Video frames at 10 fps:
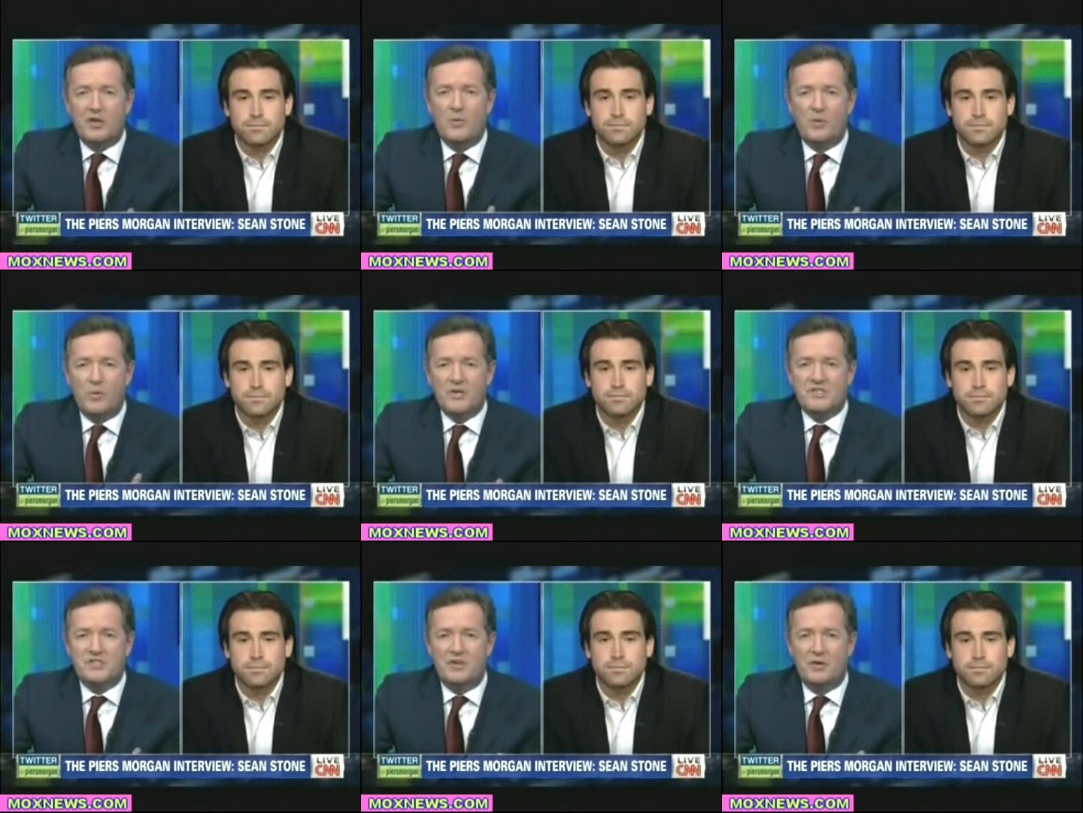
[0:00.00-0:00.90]
Speaker 1: you would
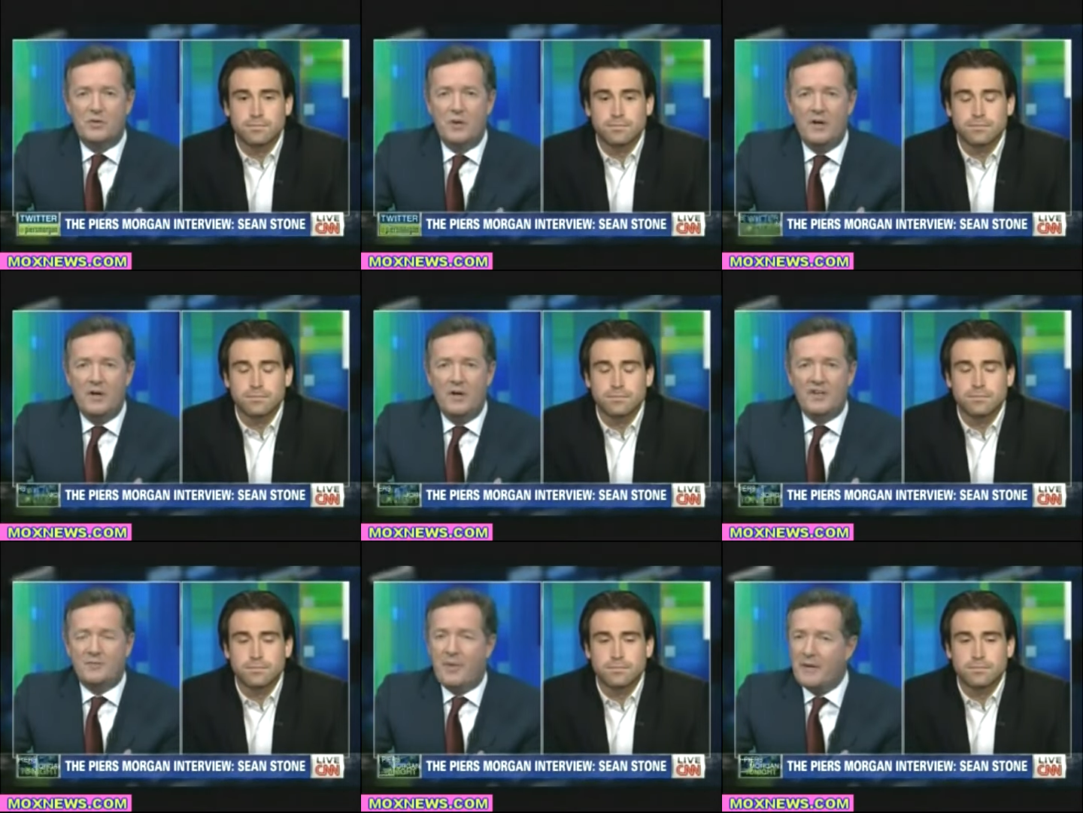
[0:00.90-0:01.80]
wish to
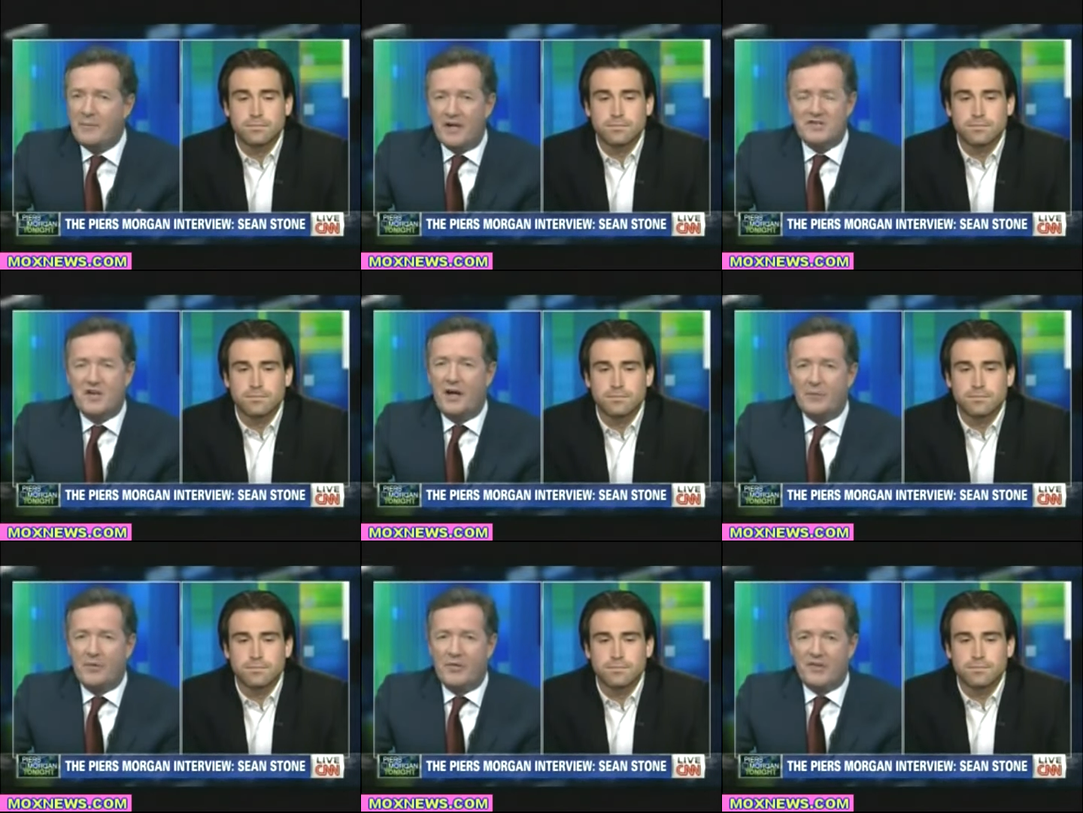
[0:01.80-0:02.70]
spend much
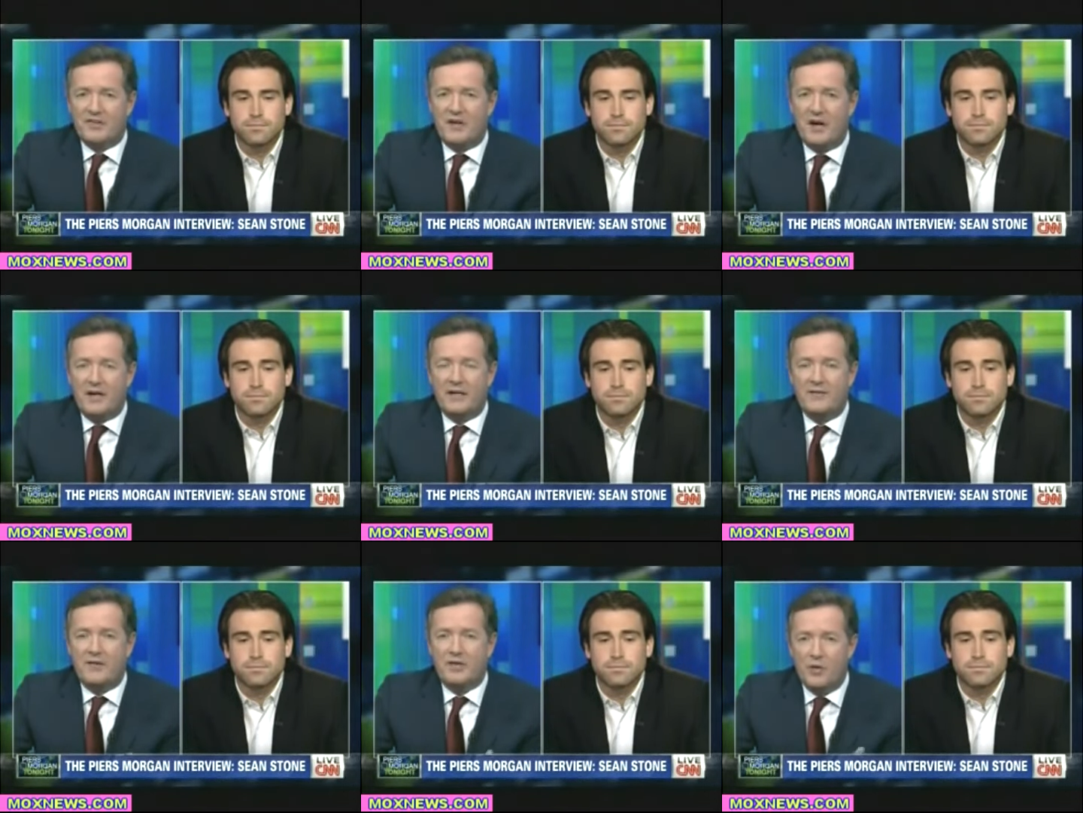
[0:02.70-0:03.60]
time with this guy
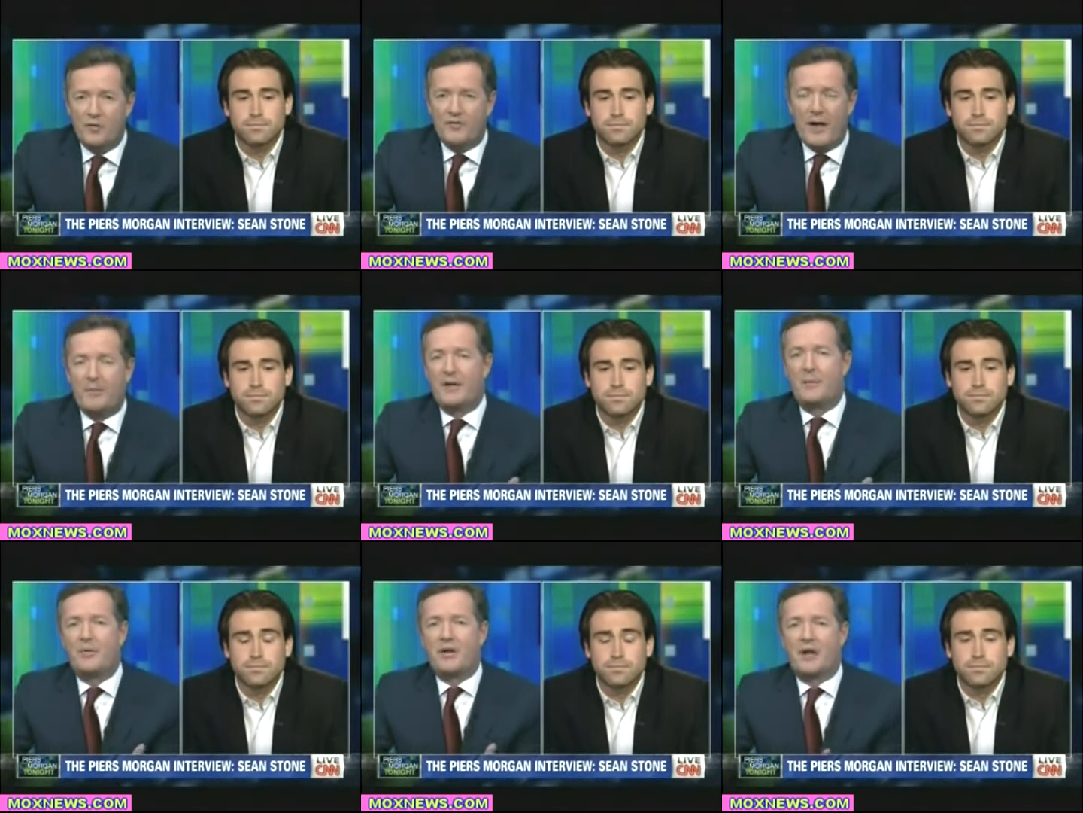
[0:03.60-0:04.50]
given your
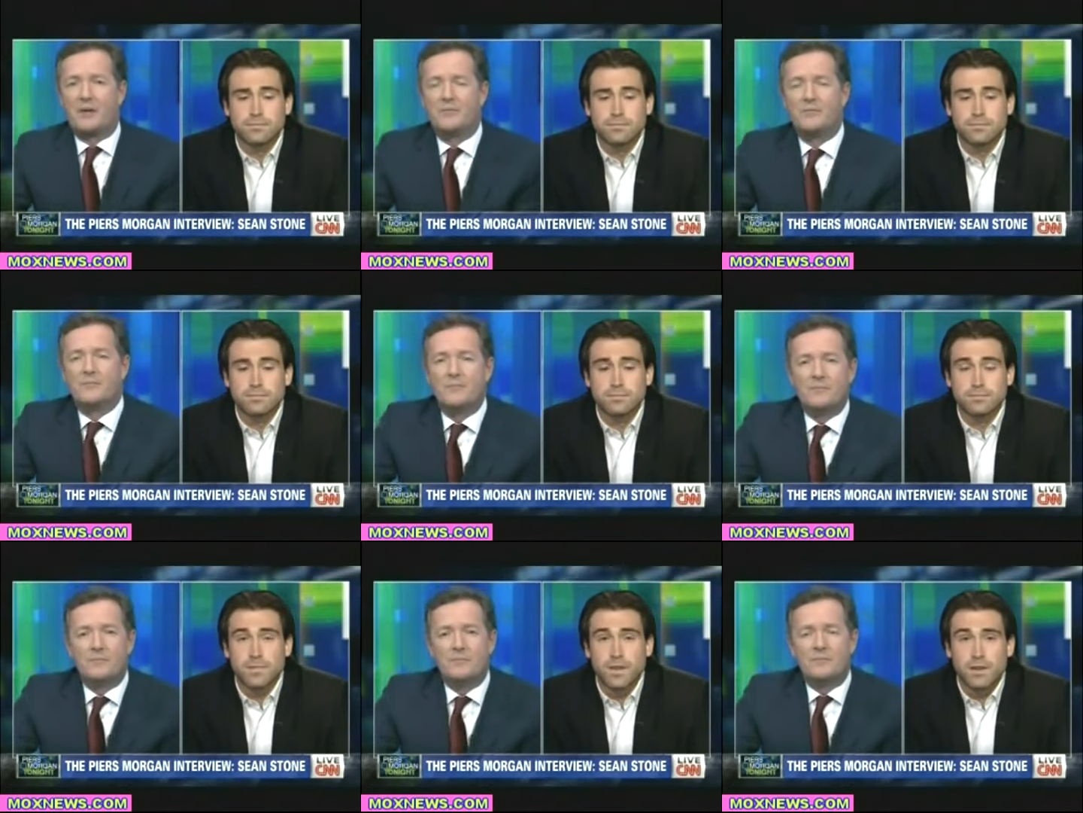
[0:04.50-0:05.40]
family upbringing.
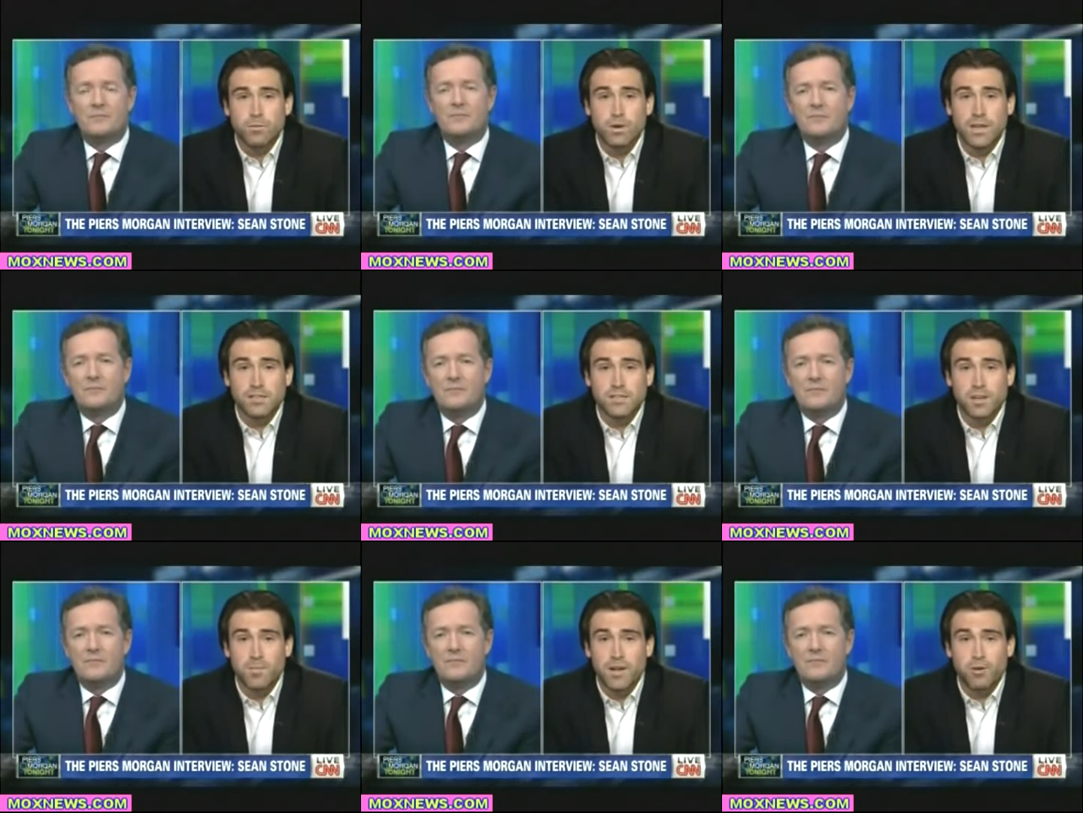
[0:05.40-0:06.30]
Well, I
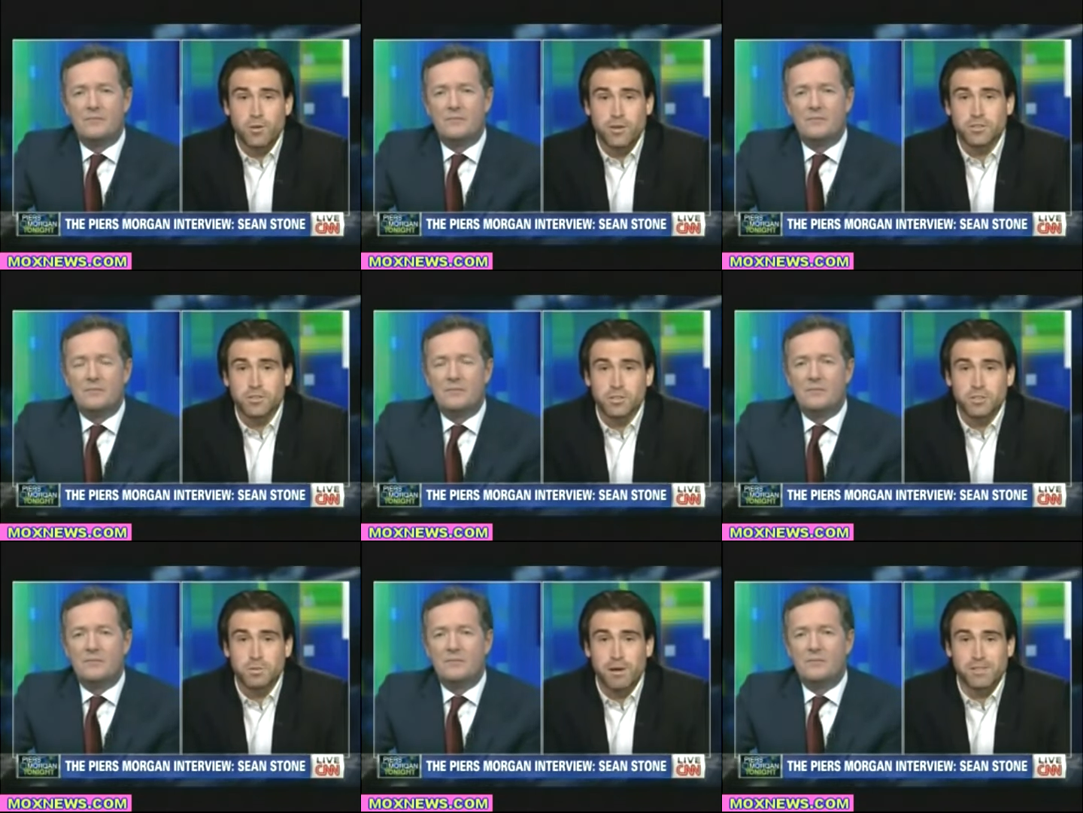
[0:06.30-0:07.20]
Speaker 2: saw many Orthodox
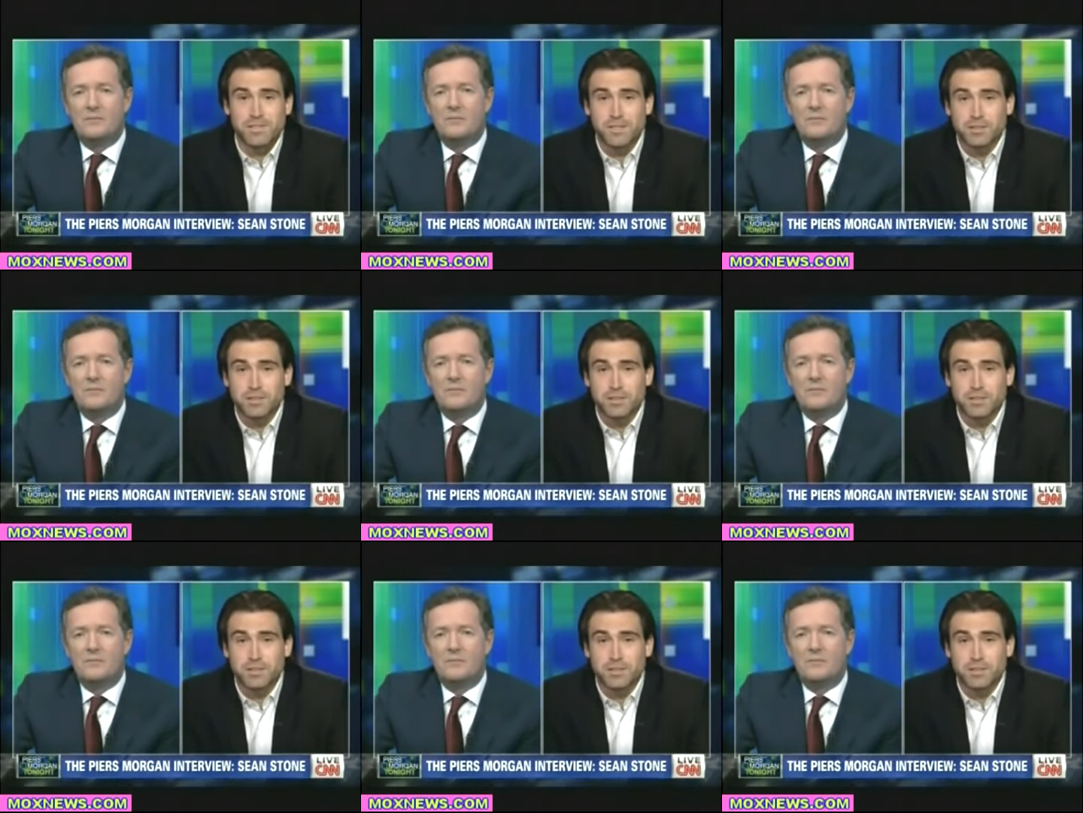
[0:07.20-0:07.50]
Jews when I was in the